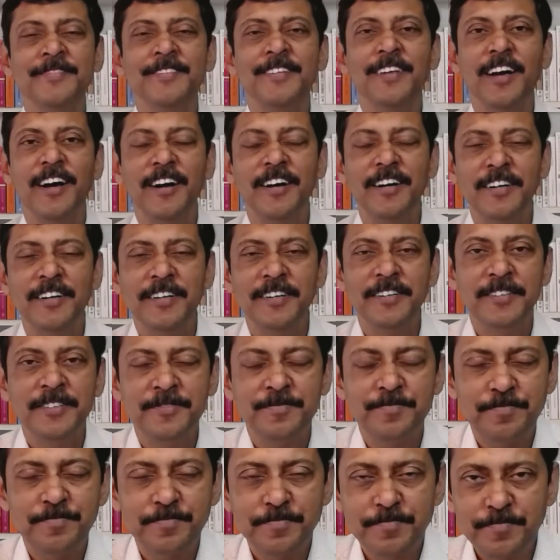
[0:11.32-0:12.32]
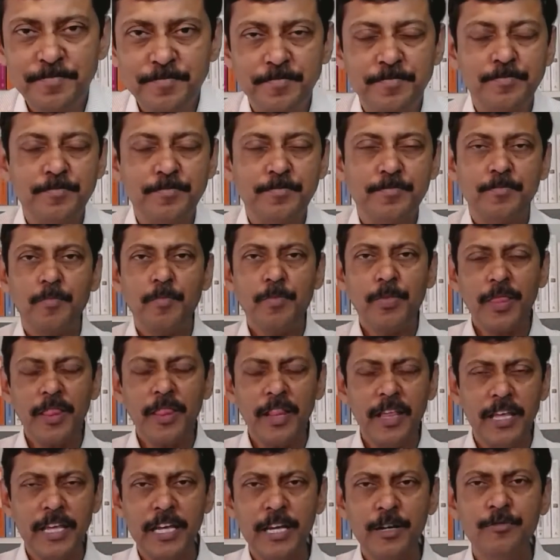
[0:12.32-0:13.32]
Uh,
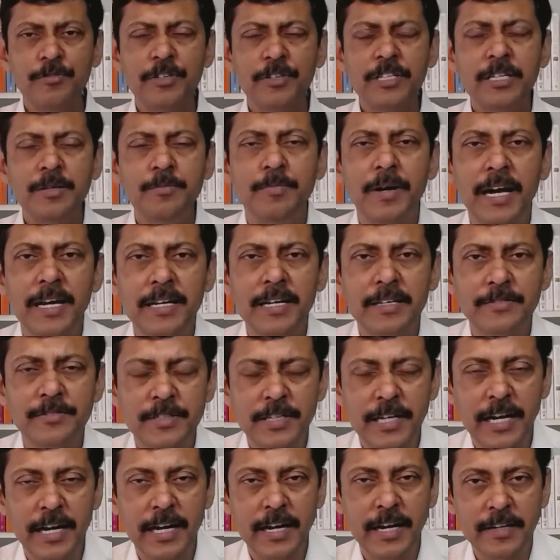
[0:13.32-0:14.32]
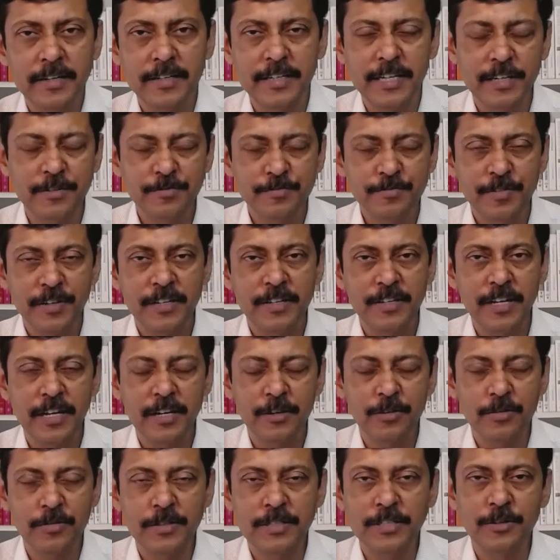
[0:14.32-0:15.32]
Equity, balanced and debt funds
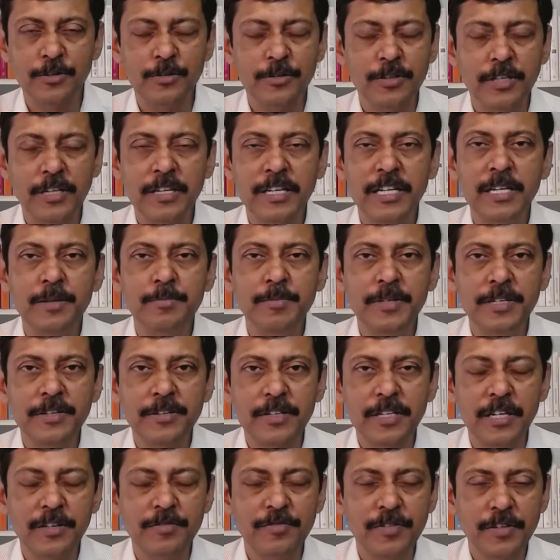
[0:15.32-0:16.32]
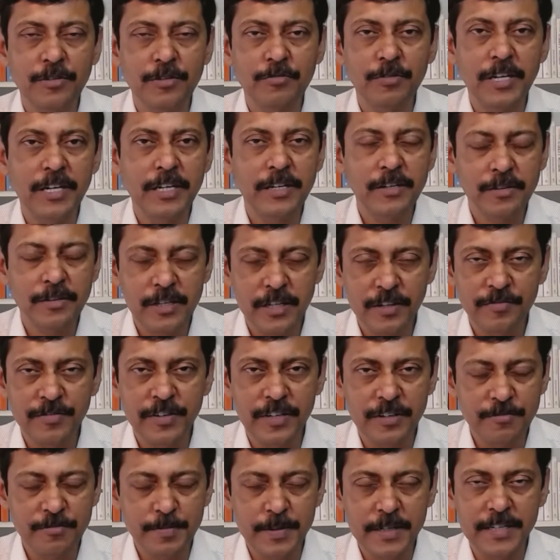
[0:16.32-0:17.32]
are, the name itself is quite
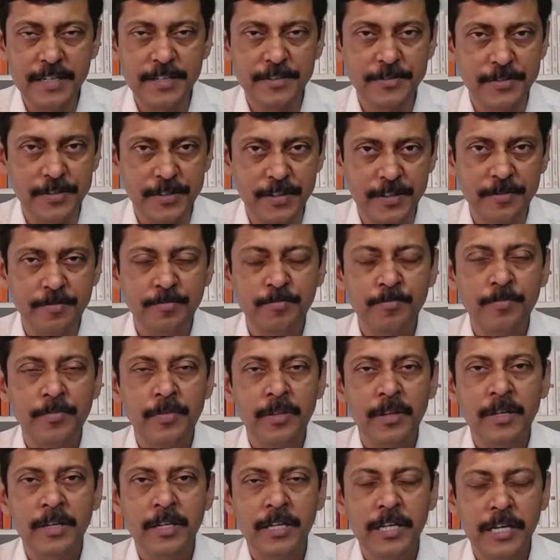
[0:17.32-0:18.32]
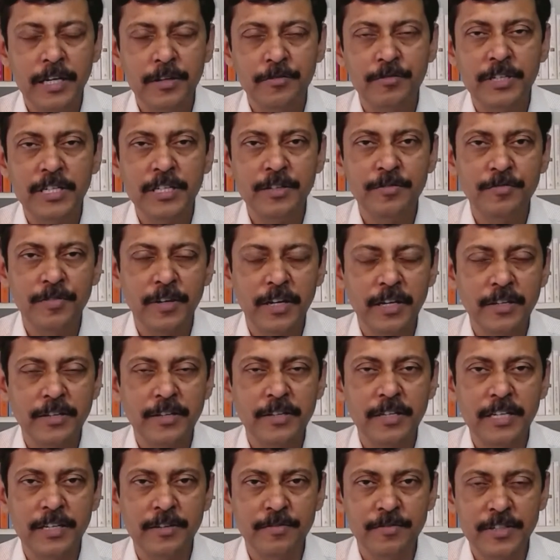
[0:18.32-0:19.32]
self-explanatory. Equity
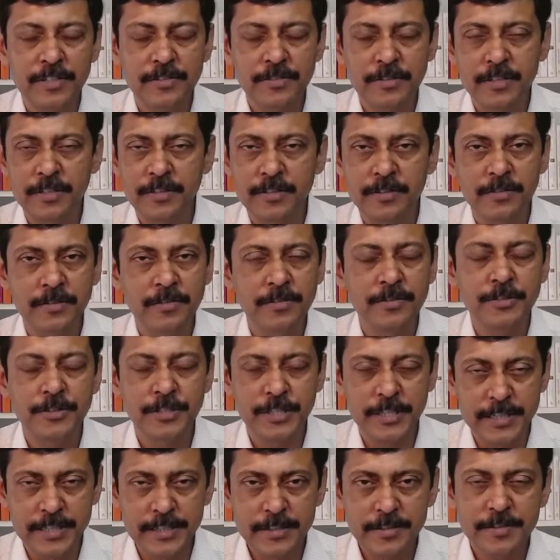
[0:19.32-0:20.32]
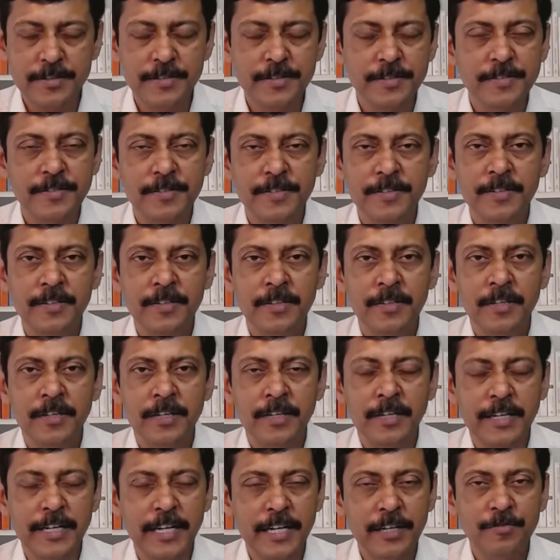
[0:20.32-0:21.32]
funds invest in shares,
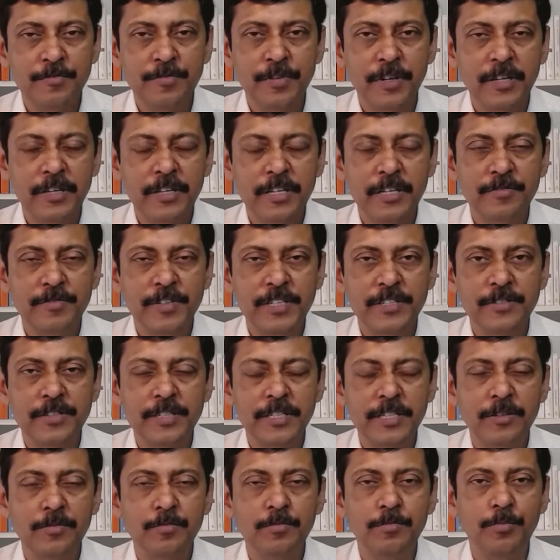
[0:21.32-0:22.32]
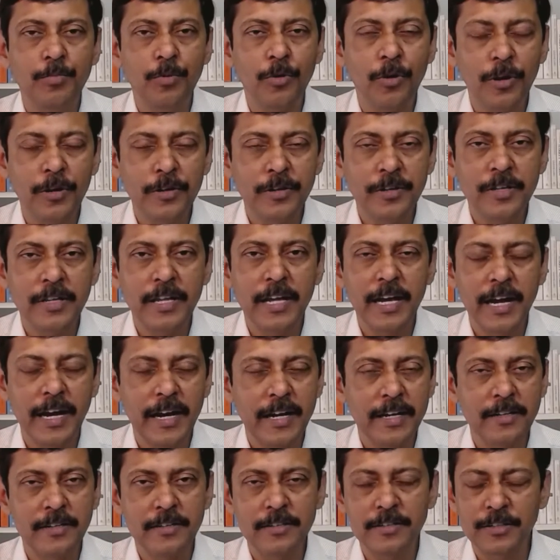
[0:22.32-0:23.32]
debt funds invest in bonds
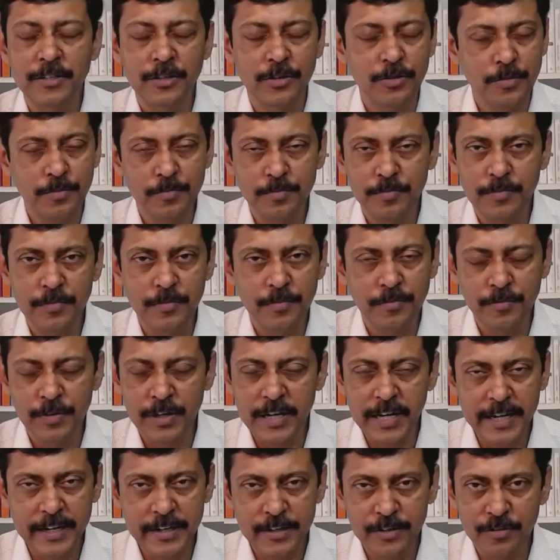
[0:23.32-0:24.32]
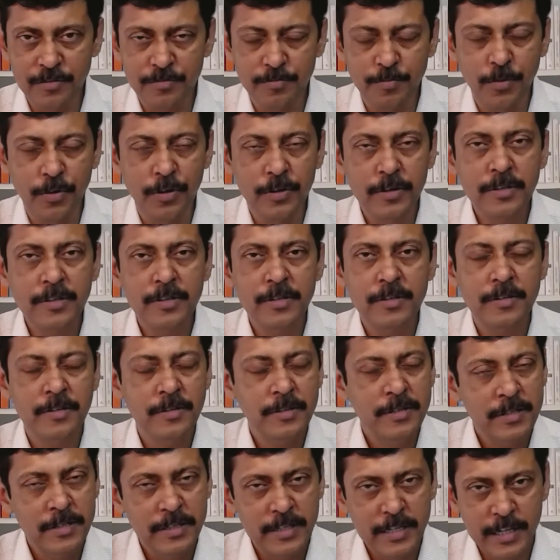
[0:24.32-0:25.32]
and, variety of bonds.
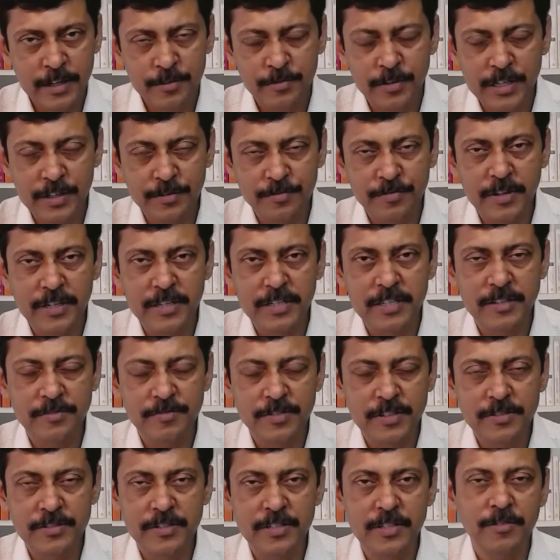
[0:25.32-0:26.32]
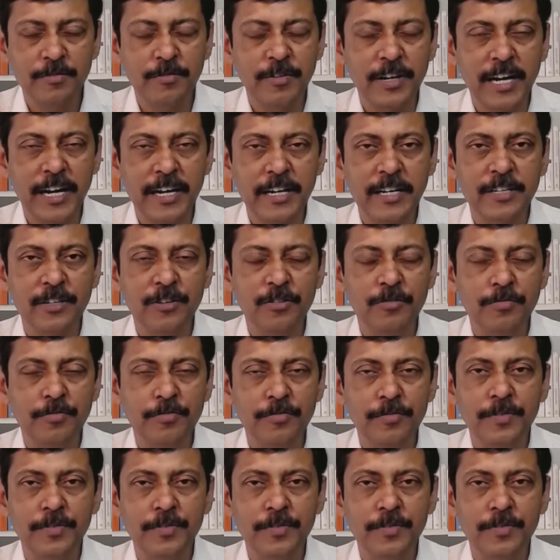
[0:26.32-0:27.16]
Equity funds invest in a variety of